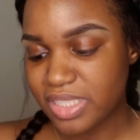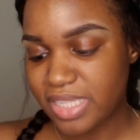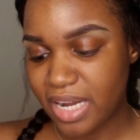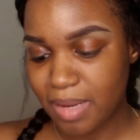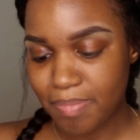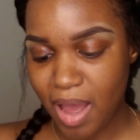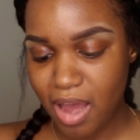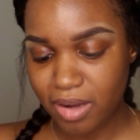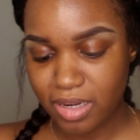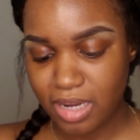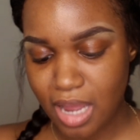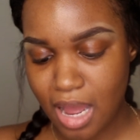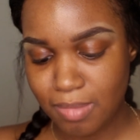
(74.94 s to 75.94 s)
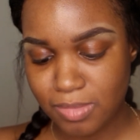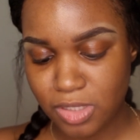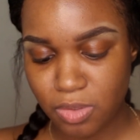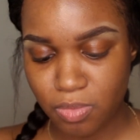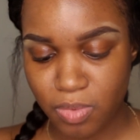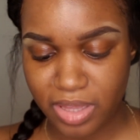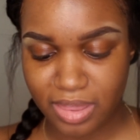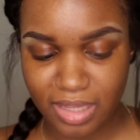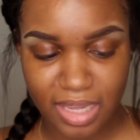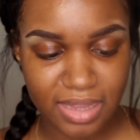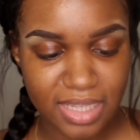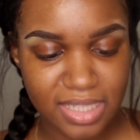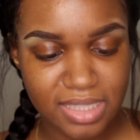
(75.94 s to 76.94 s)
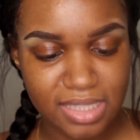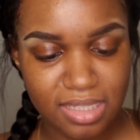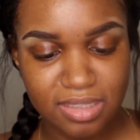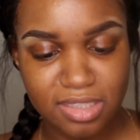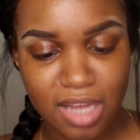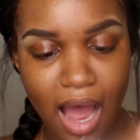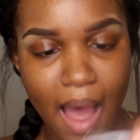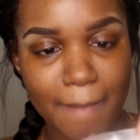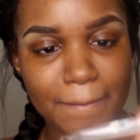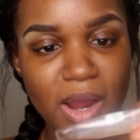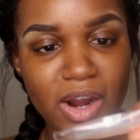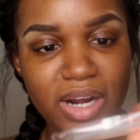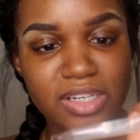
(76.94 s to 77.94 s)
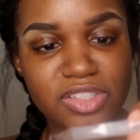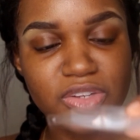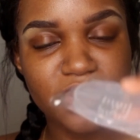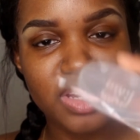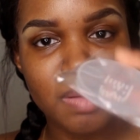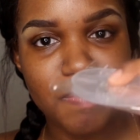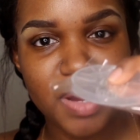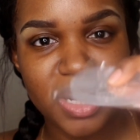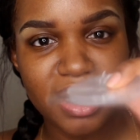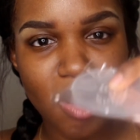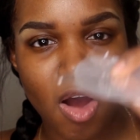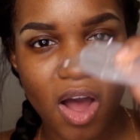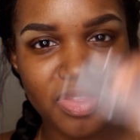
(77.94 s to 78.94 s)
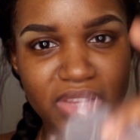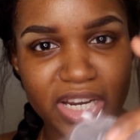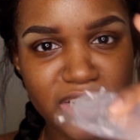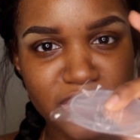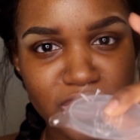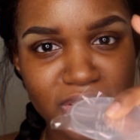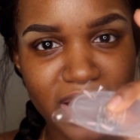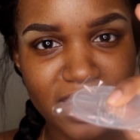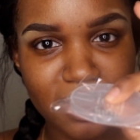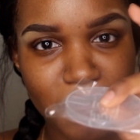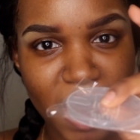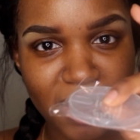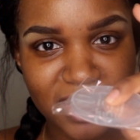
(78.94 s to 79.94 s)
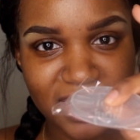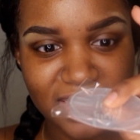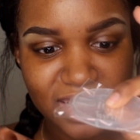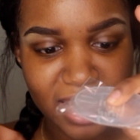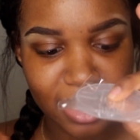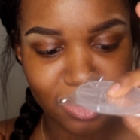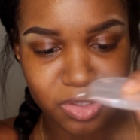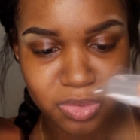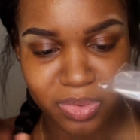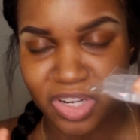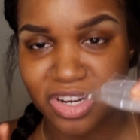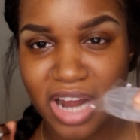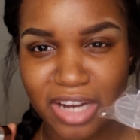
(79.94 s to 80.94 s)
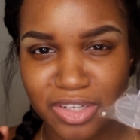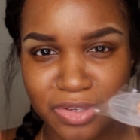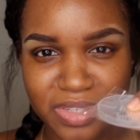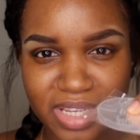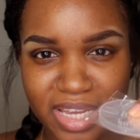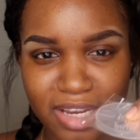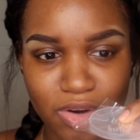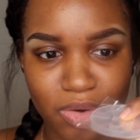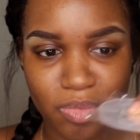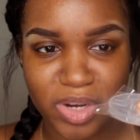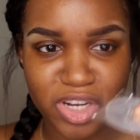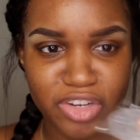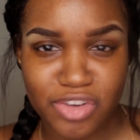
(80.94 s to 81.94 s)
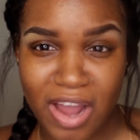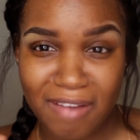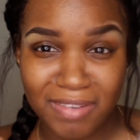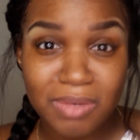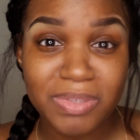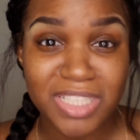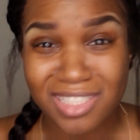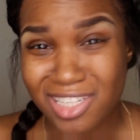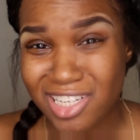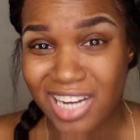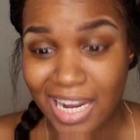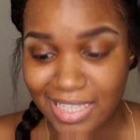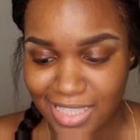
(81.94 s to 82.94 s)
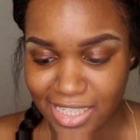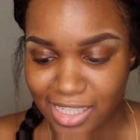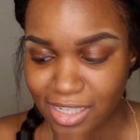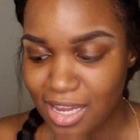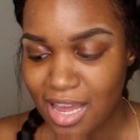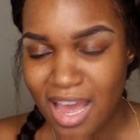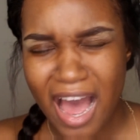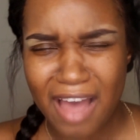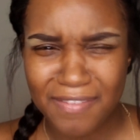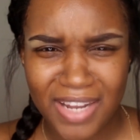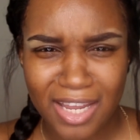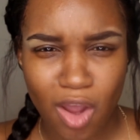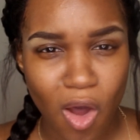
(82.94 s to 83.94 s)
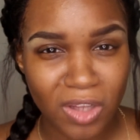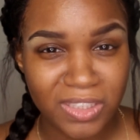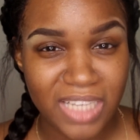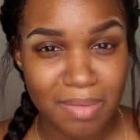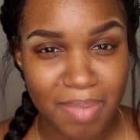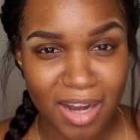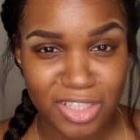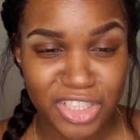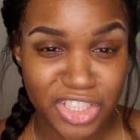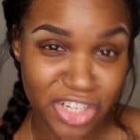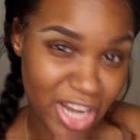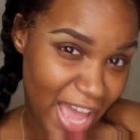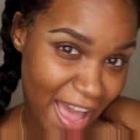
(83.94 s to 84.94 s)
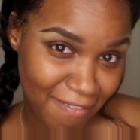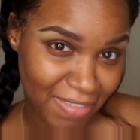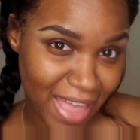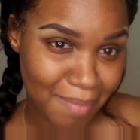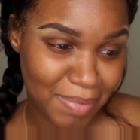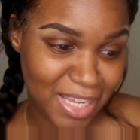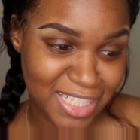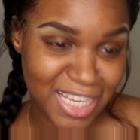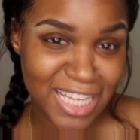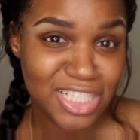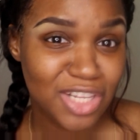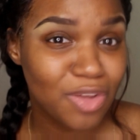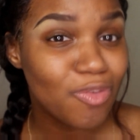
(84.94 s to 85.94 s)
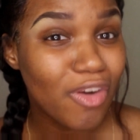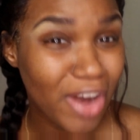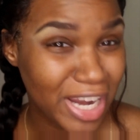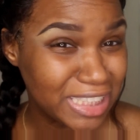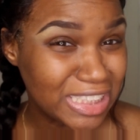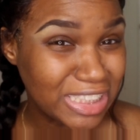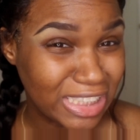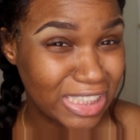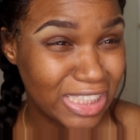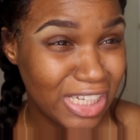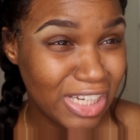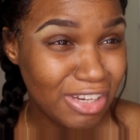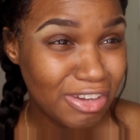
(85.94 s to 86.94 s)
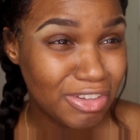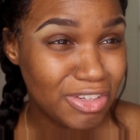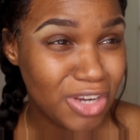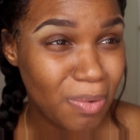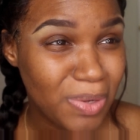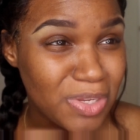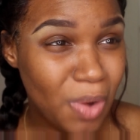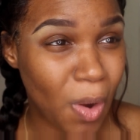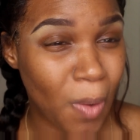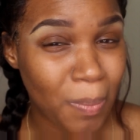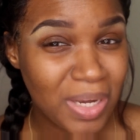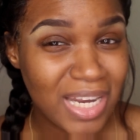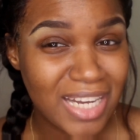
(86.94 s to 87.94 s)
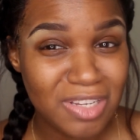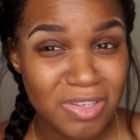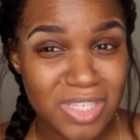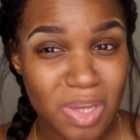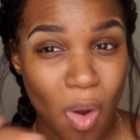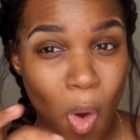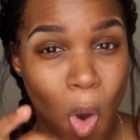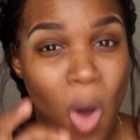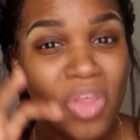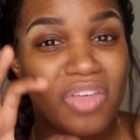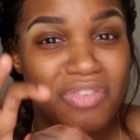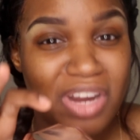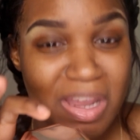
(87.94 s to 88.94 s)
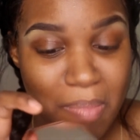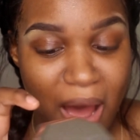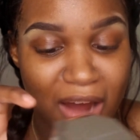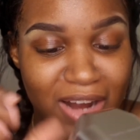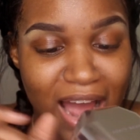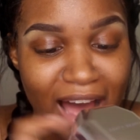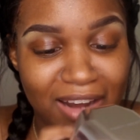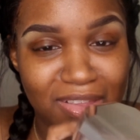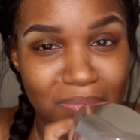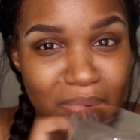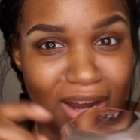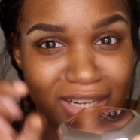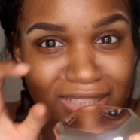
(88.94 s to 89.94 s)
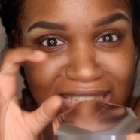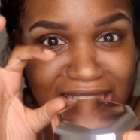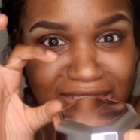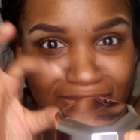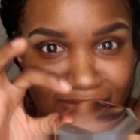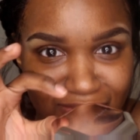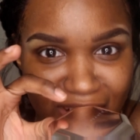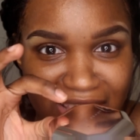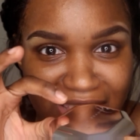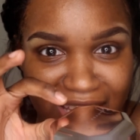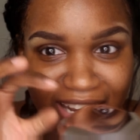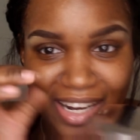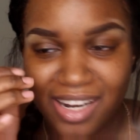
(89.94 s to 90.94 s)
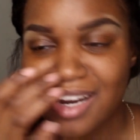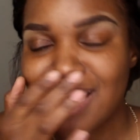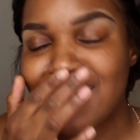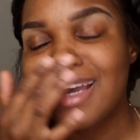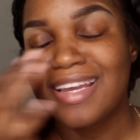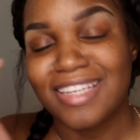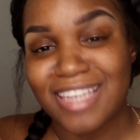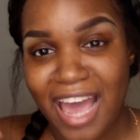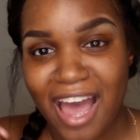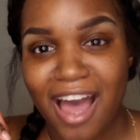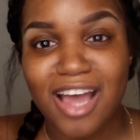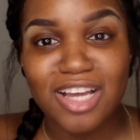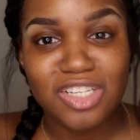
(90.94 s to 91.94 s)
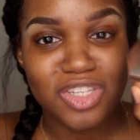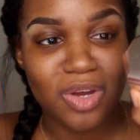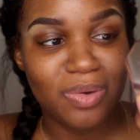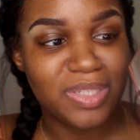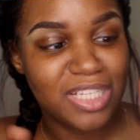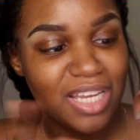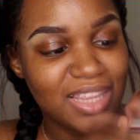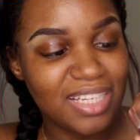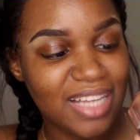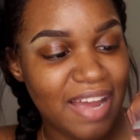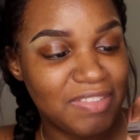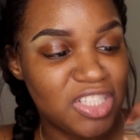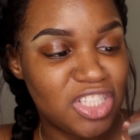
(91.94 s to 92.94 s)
setting powder comes with this top part, so you can put it on there so that the powder doesn't get loose when you're not using it or when you're traveling, which is a good idea. I feel like all setting powders should have that because it gets a little crazy. You know, when you open it and you see all the freaking powder out of the product is right there. Yeah, so it's a good thing they have a